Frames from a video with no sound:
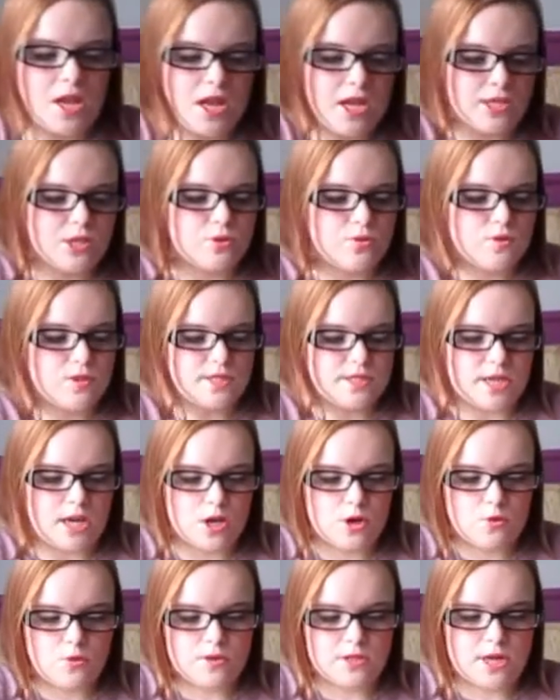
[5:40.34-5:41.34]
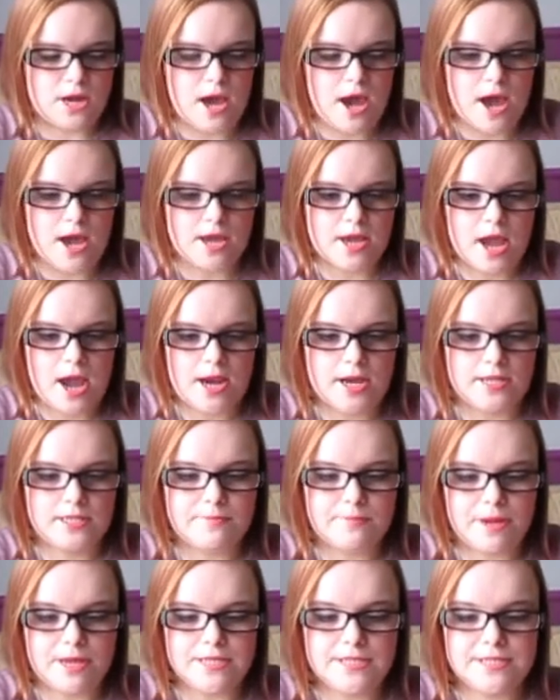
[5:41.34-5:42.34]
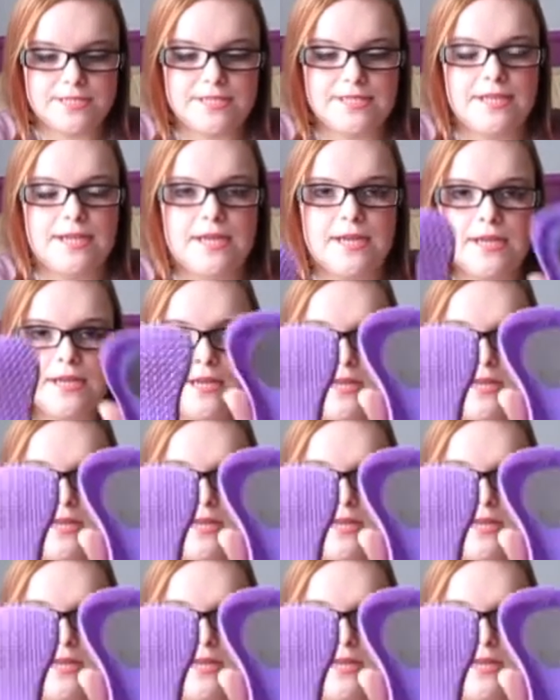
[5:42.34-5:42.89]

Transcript: It's called the Tangle Attack, and it's basically